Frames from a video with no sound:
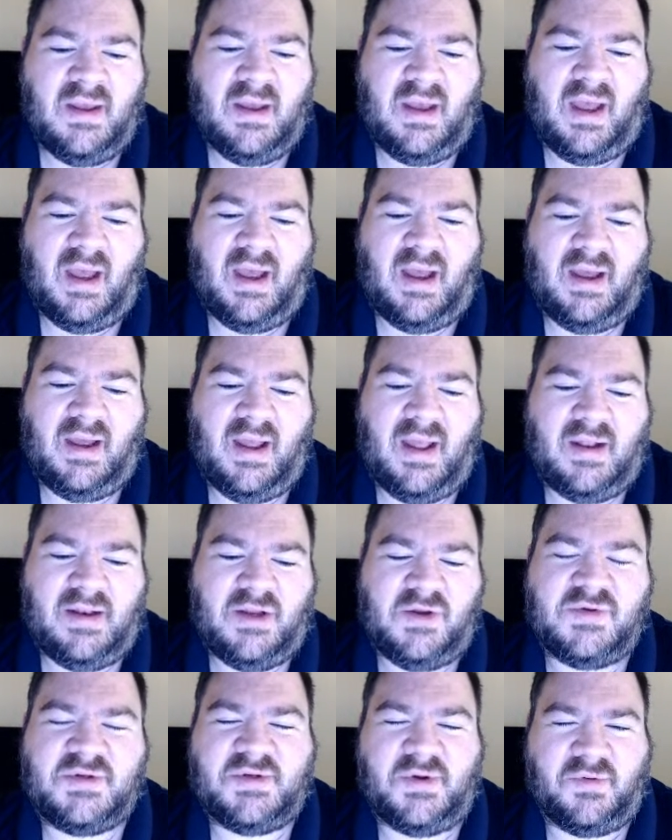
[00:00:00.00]
And
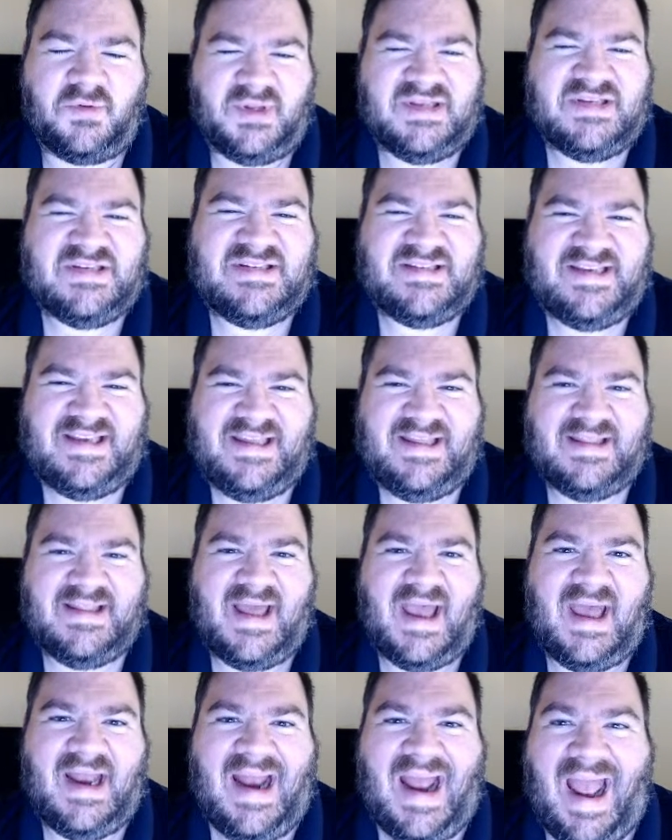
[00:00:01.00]
you certainly see
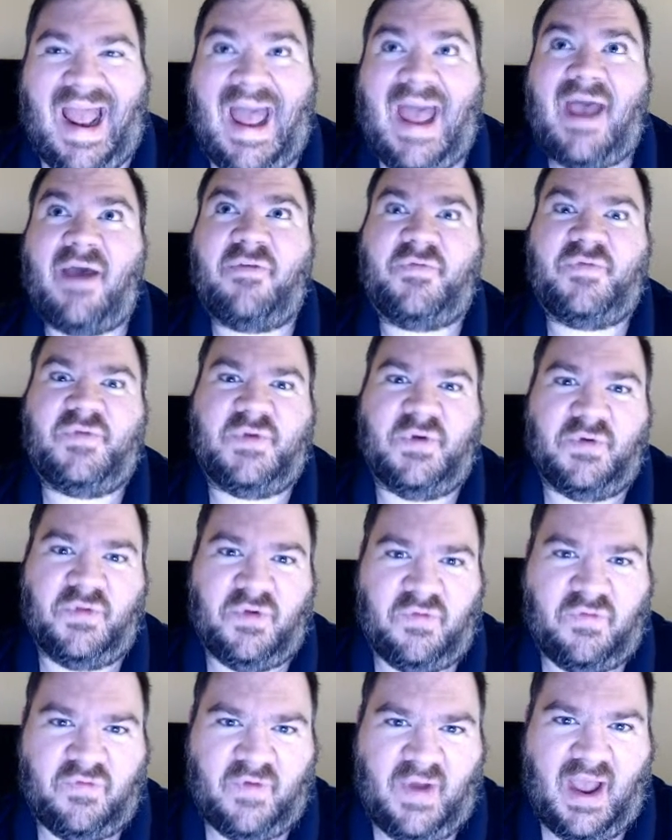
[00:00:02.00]
that after
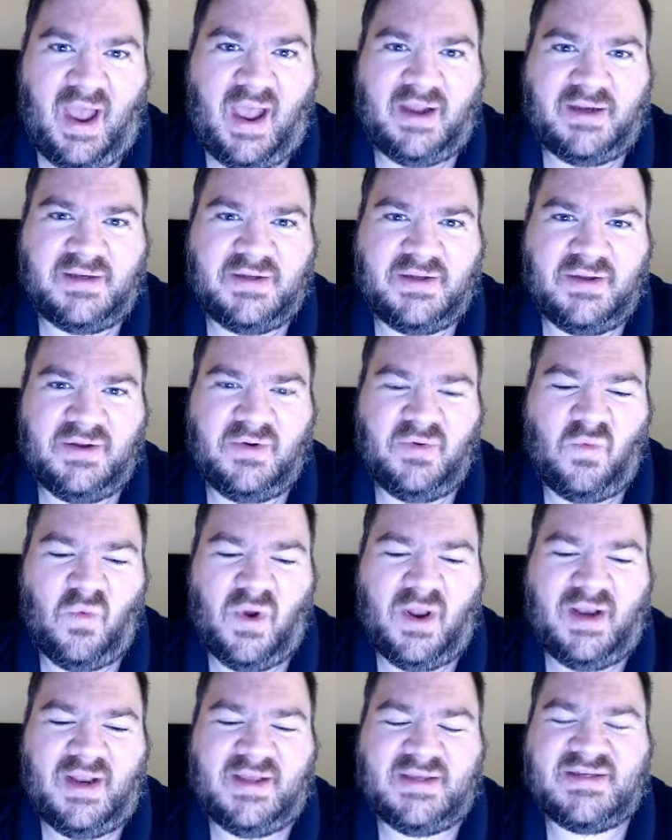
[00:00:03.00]
the fact
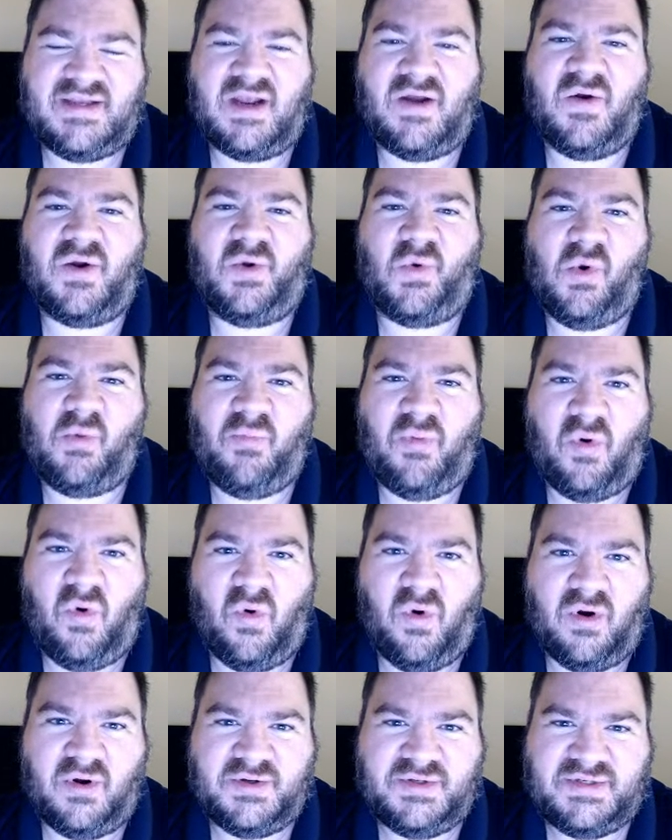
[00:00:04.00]
when he's hearing
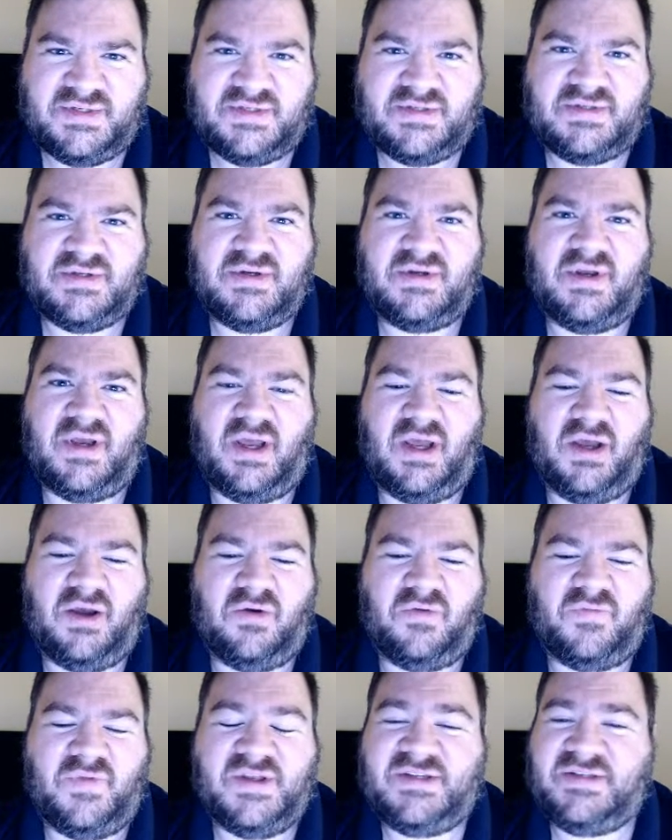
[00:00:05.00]
reports
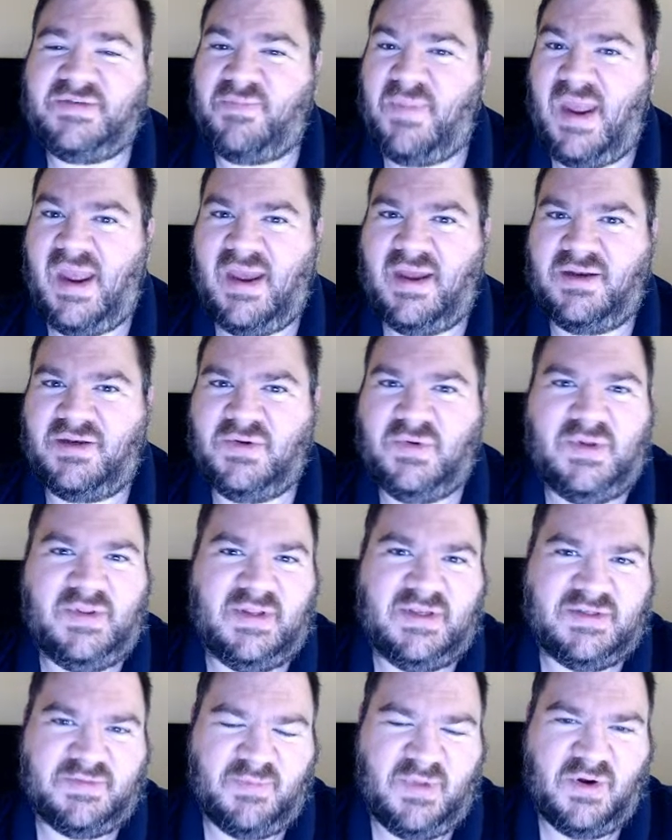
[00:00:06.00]
of this man doing
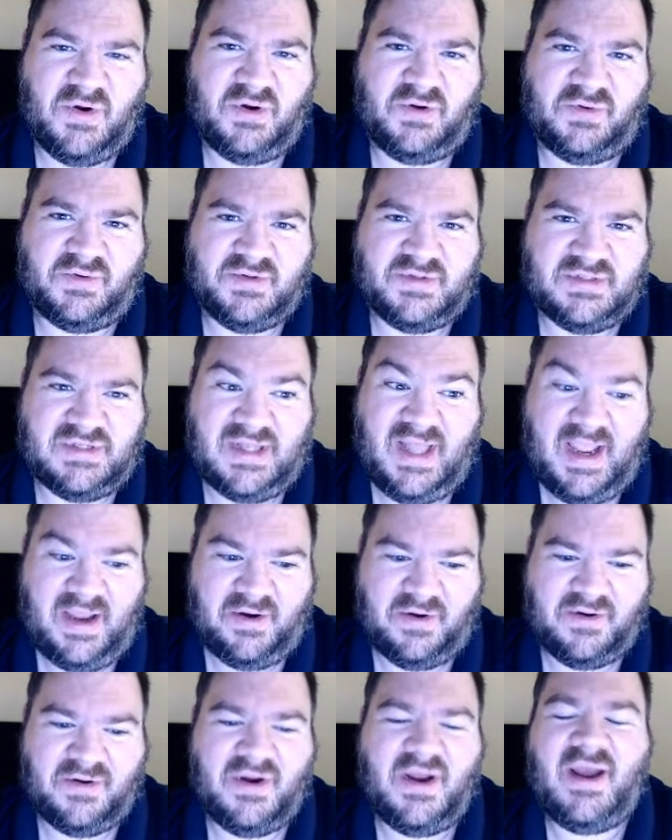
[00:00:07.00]
these miracles
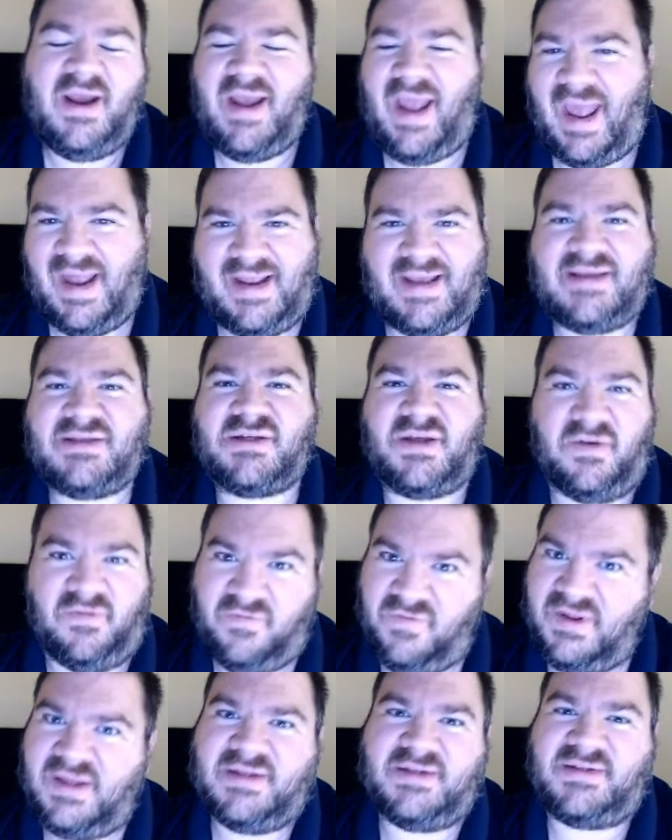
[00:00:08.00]
later, and he's
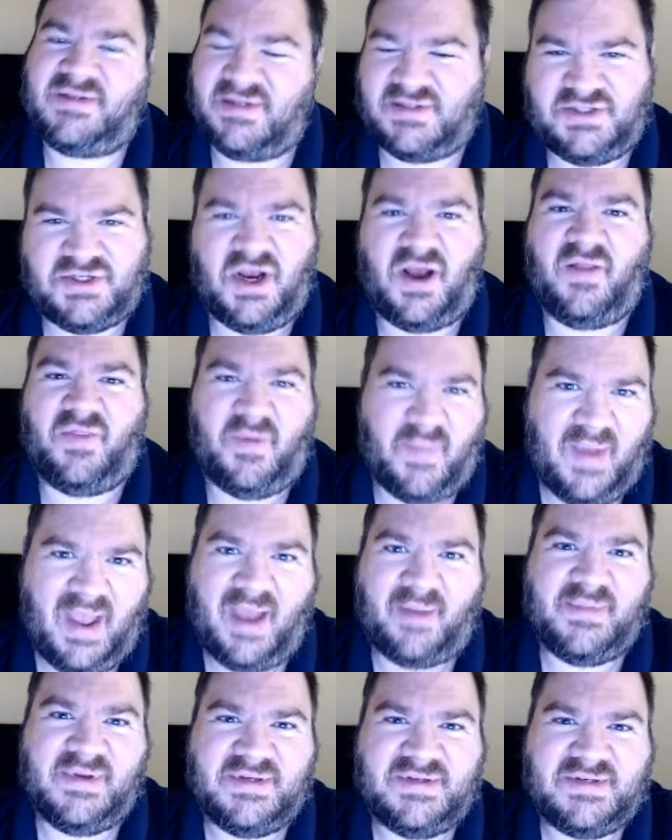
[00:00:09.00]
convinced it's John the
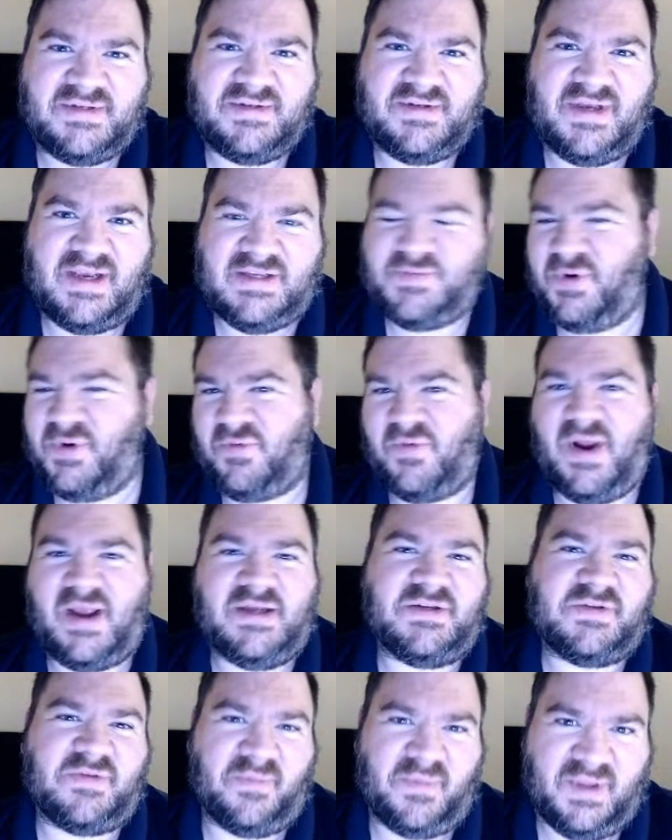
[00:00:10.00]
Baptist. He's been
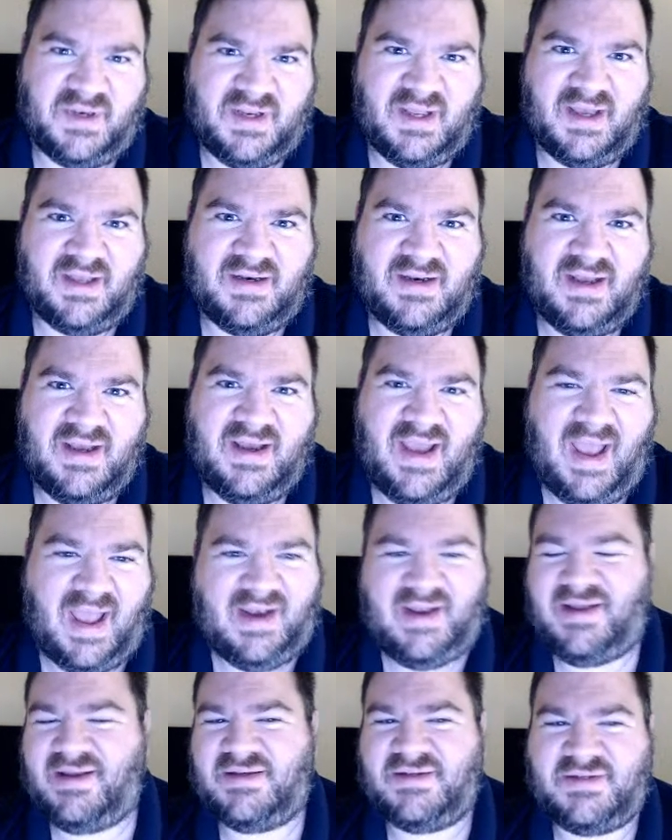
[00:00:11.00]
raised from the dead,
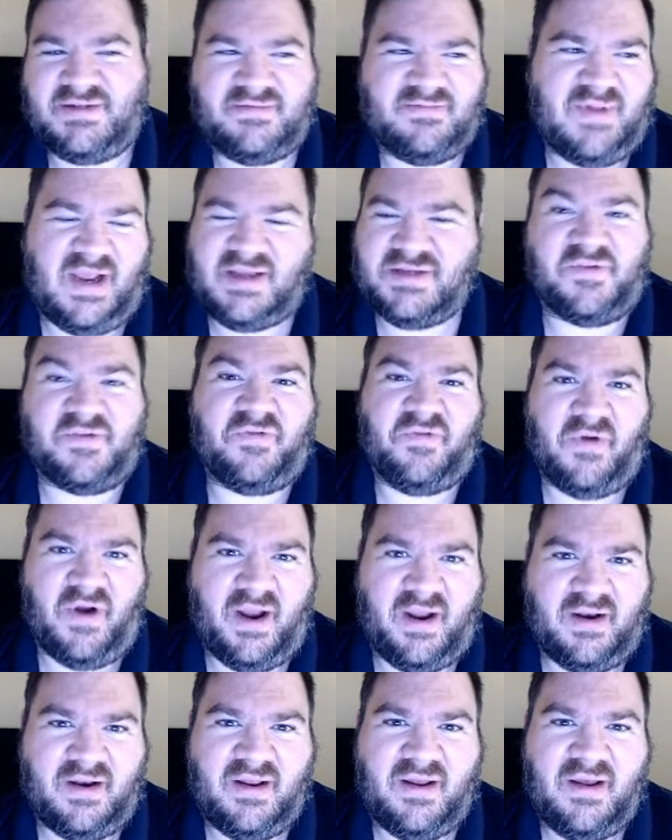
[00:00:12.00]
and he's afraid.